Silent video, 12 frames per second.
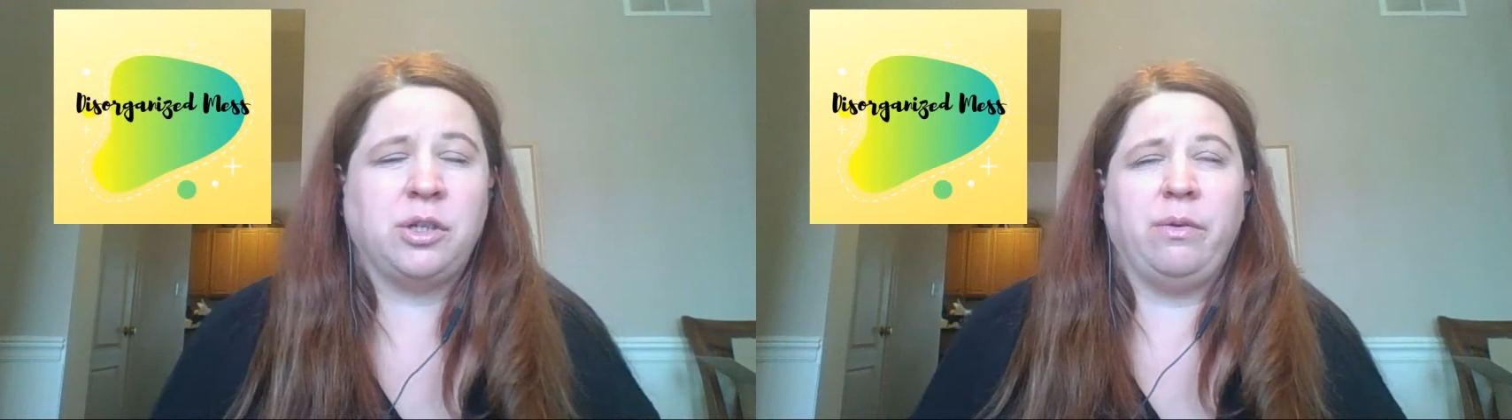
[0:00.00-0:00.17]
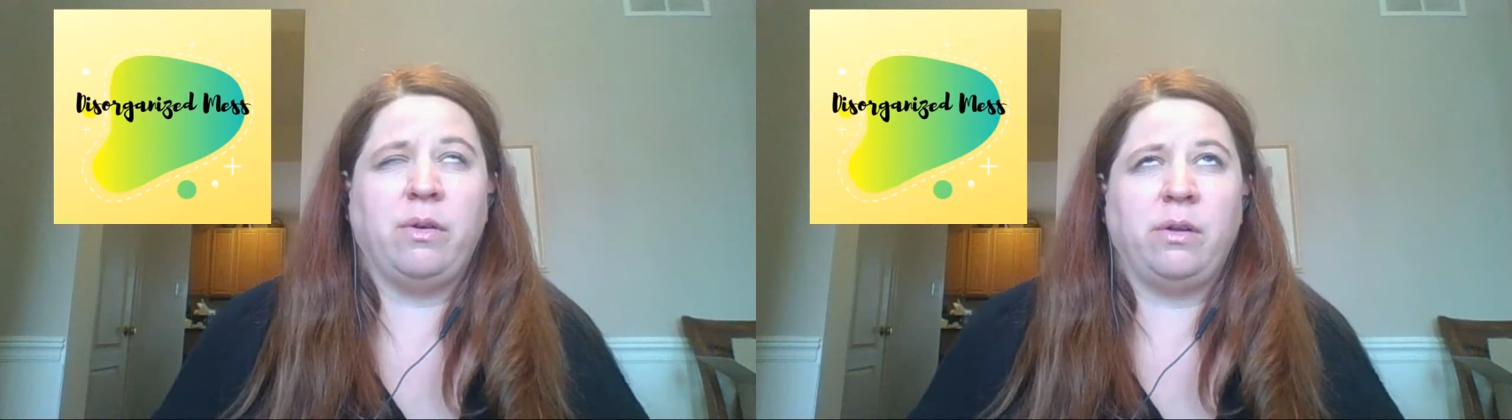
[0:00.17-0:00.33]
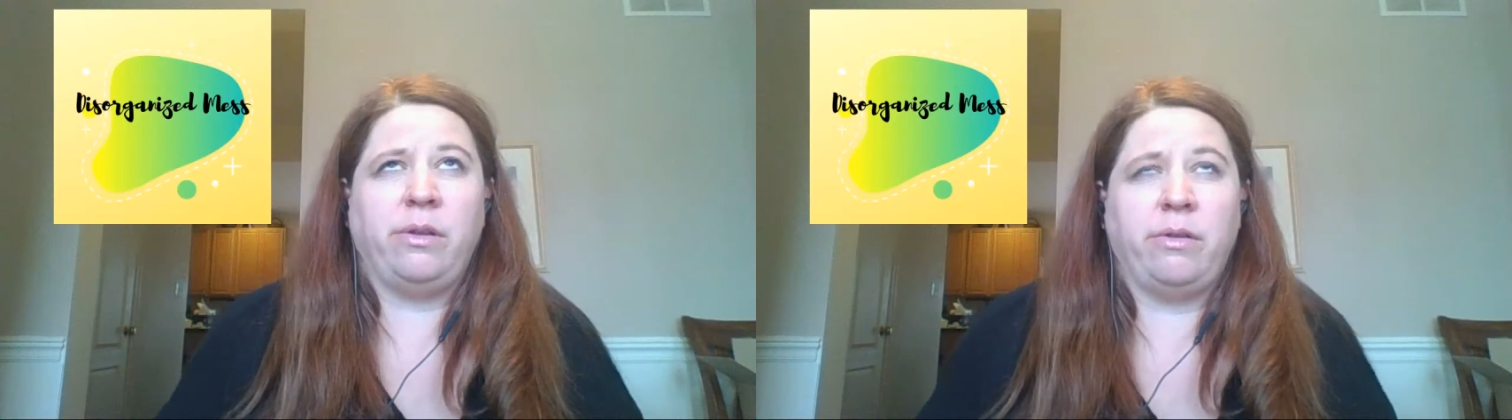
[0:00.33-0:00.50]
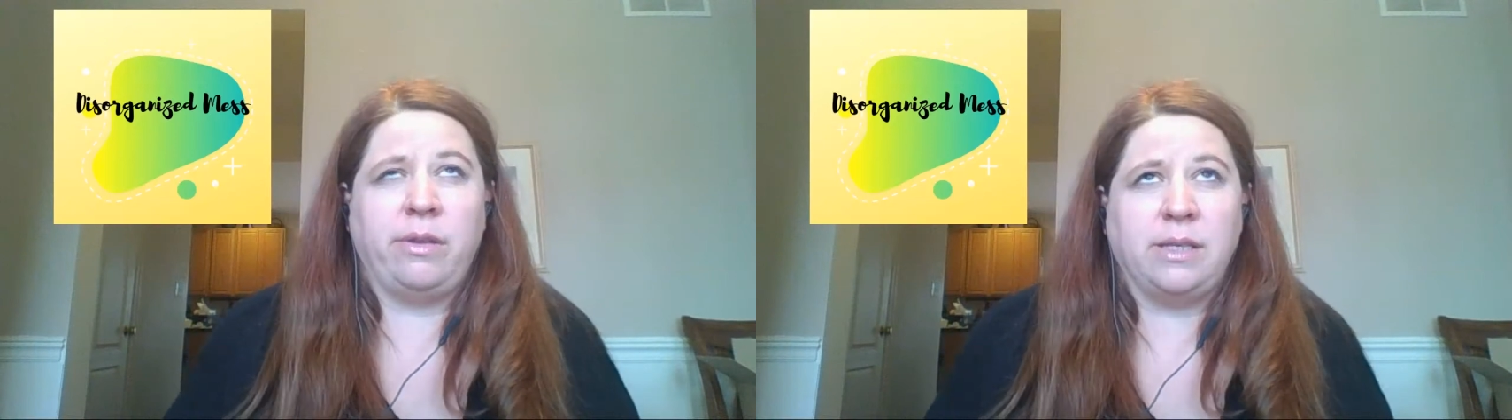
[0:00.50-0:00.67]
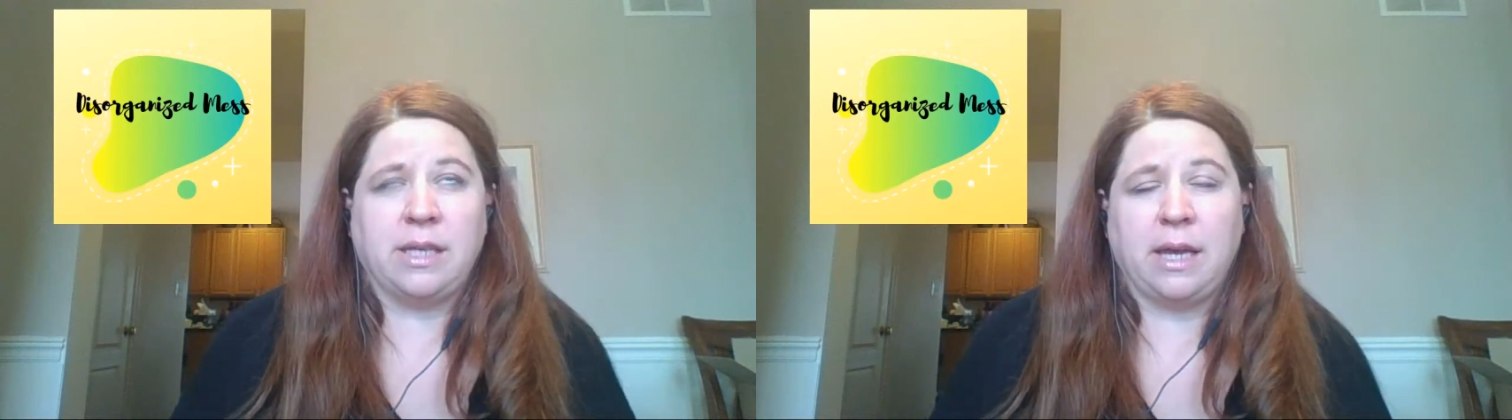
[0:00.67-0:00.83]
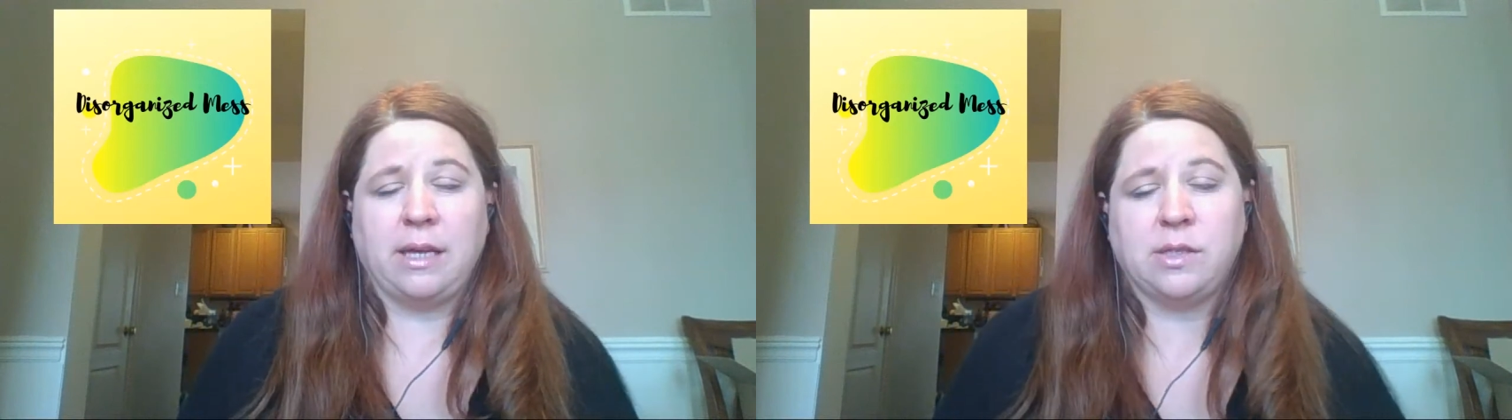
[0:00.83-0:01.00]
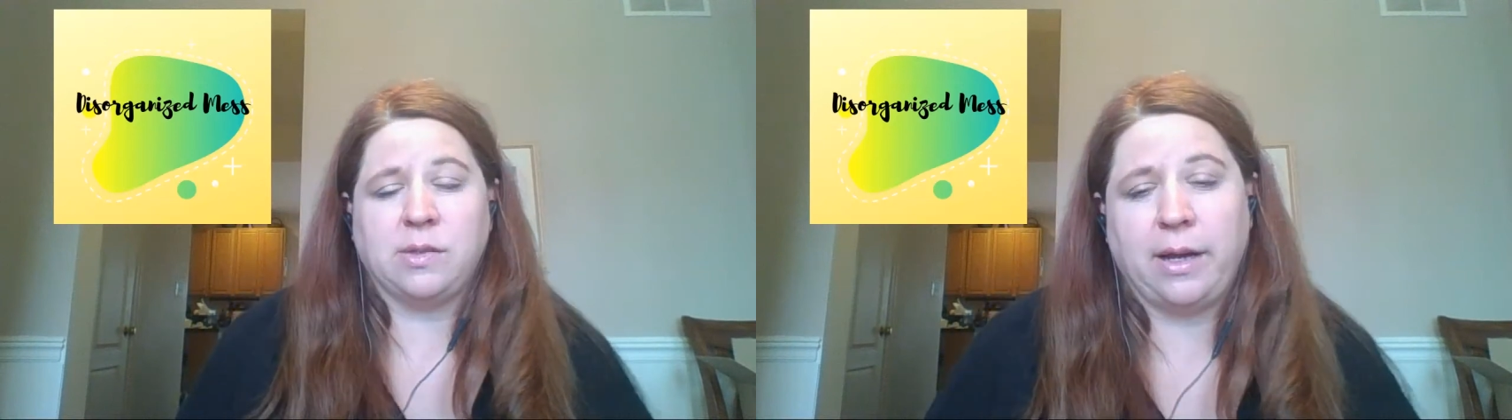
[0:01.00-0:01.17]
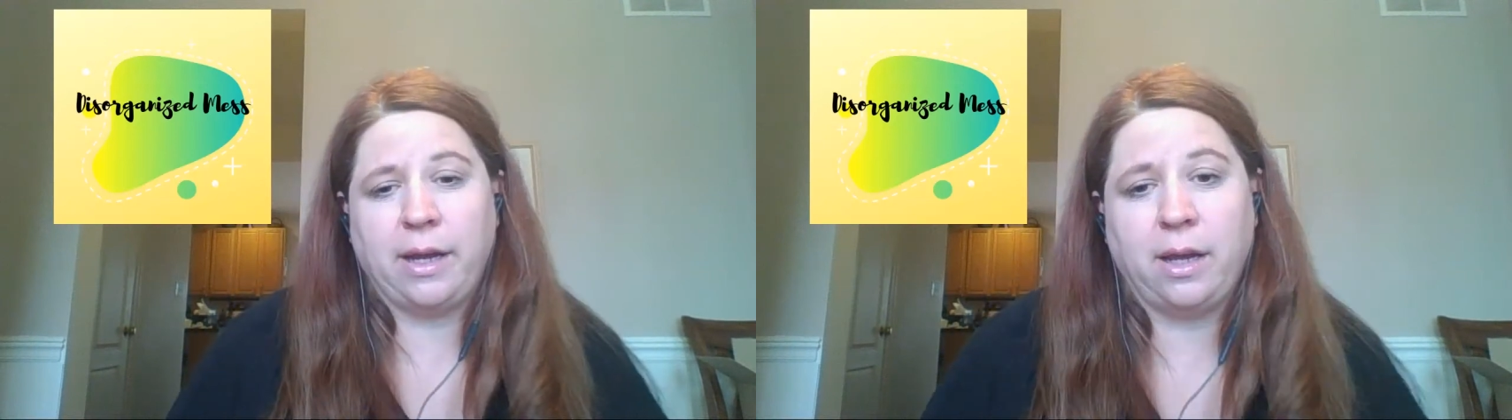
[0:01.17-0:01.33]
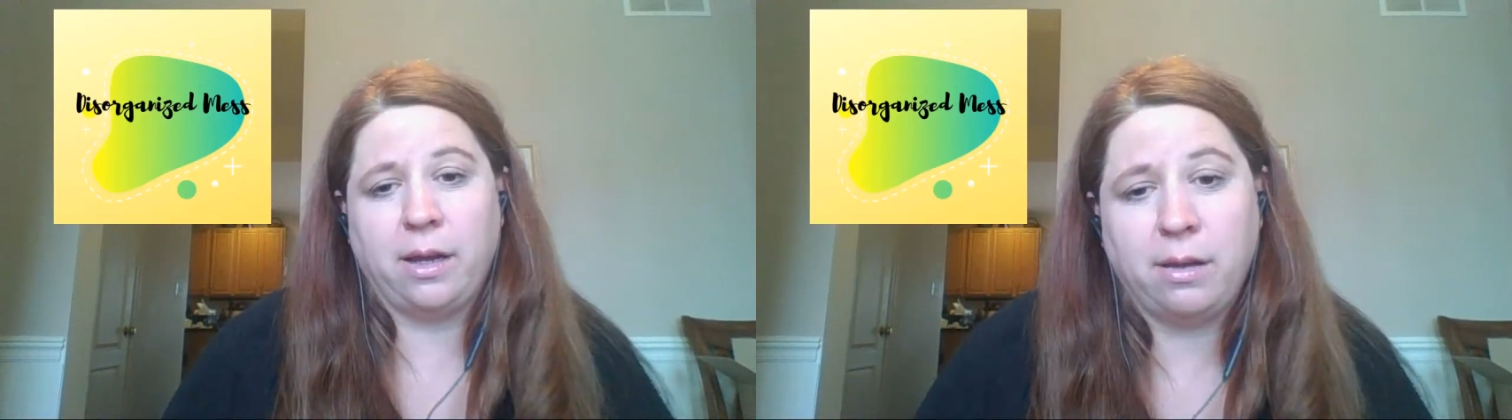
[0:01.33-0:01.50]
you all know these kids,
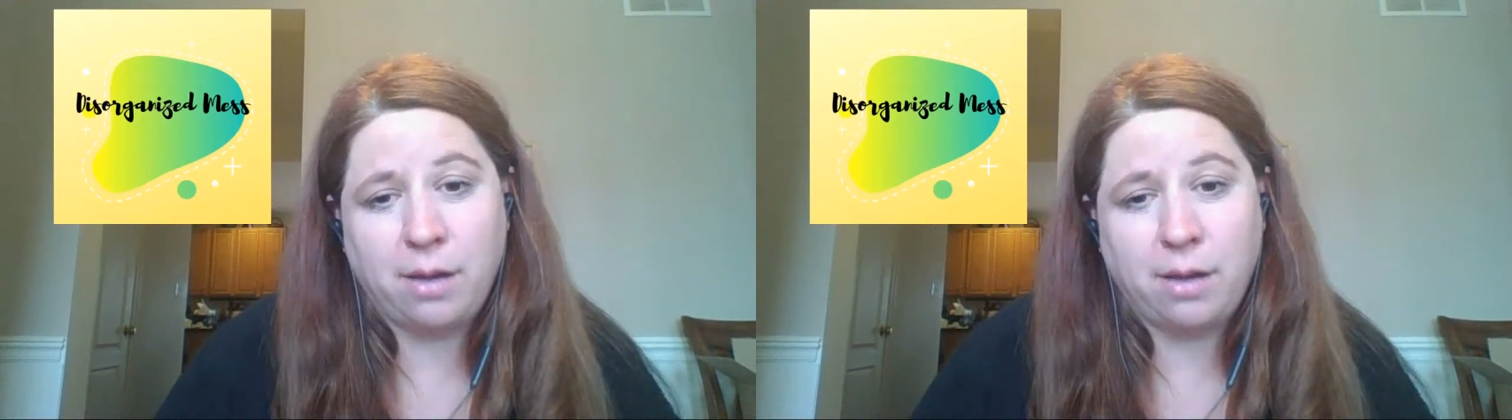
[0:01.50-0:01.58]
right?